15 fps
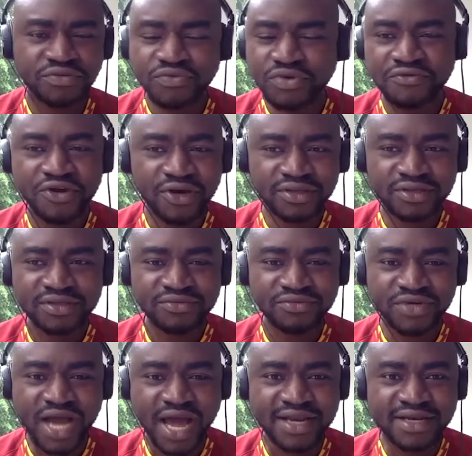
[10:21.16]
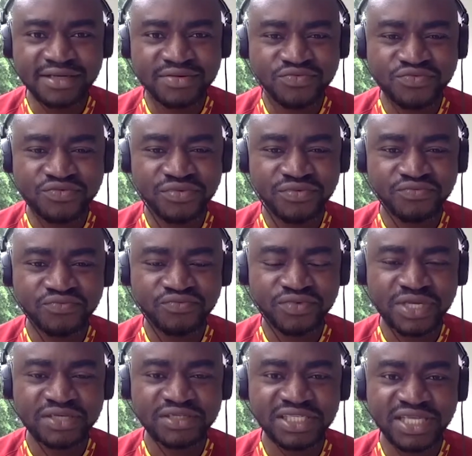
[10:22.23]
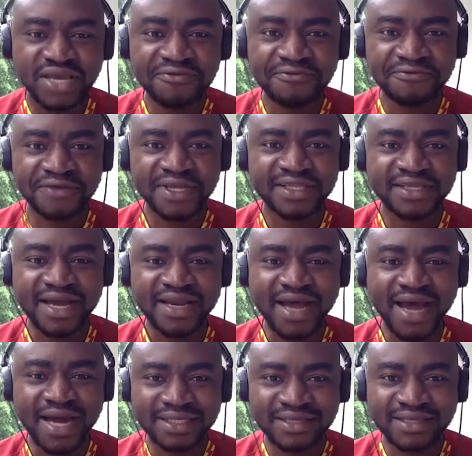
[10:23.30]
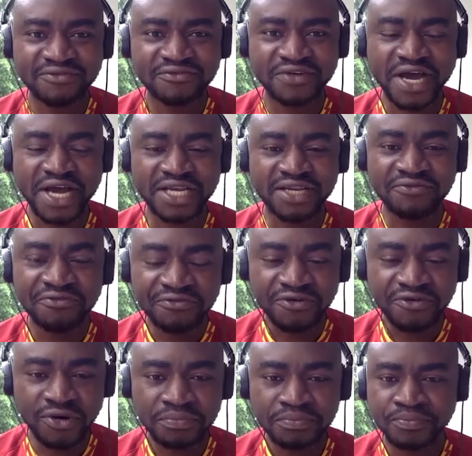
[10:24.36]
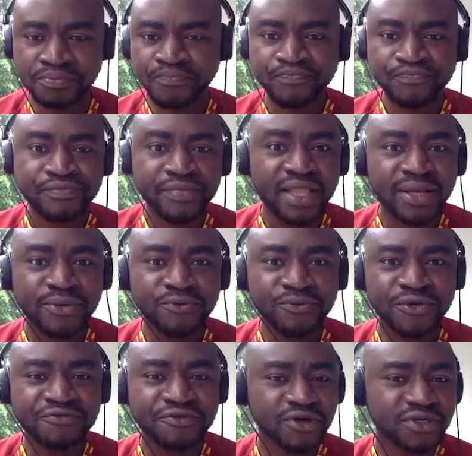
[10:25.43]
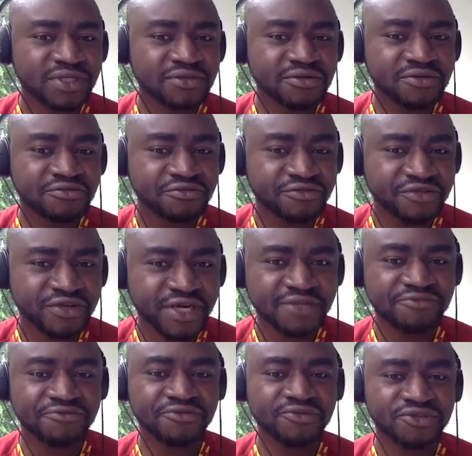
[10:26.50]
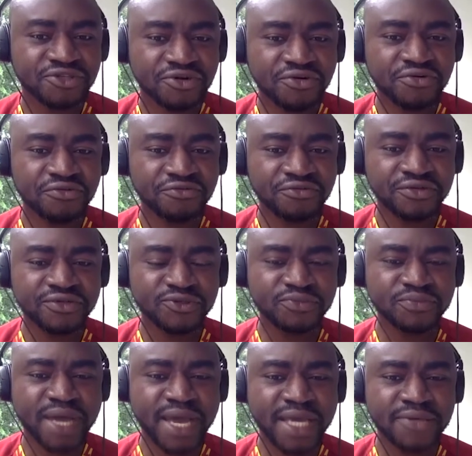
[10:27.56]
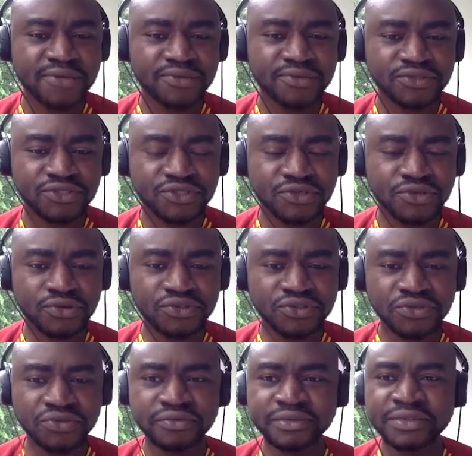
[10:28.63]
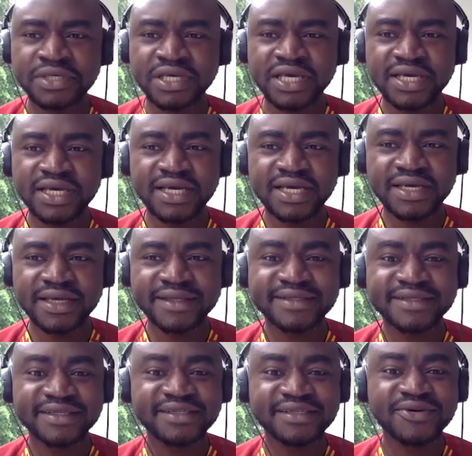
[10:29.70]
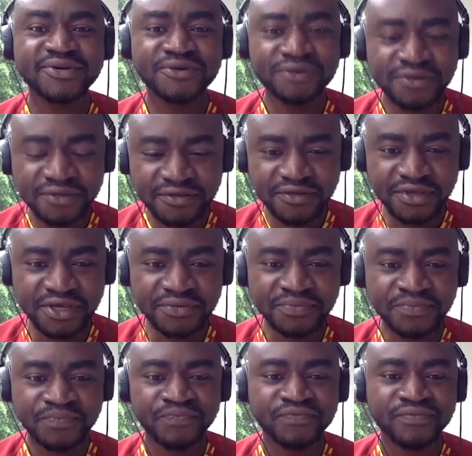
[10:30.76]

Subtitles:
We've got, and they stay fit and active and informed. We've got a great future for the Super Eagles. So it's a good thing.